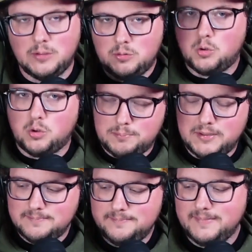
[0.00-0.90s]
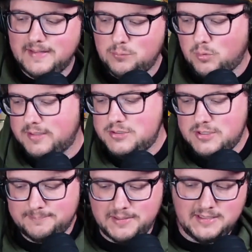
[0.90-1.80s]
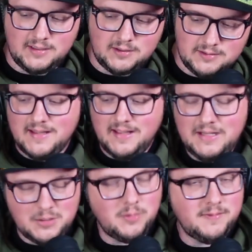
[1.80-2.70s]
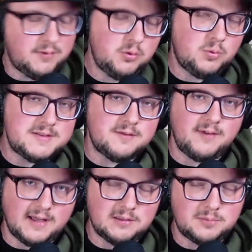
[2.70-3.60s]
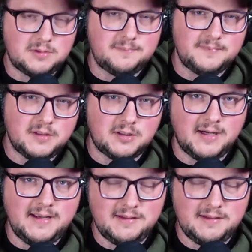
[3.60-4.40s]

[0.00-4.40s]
Corporate didn't want to jump in here, and going through what's available. All right.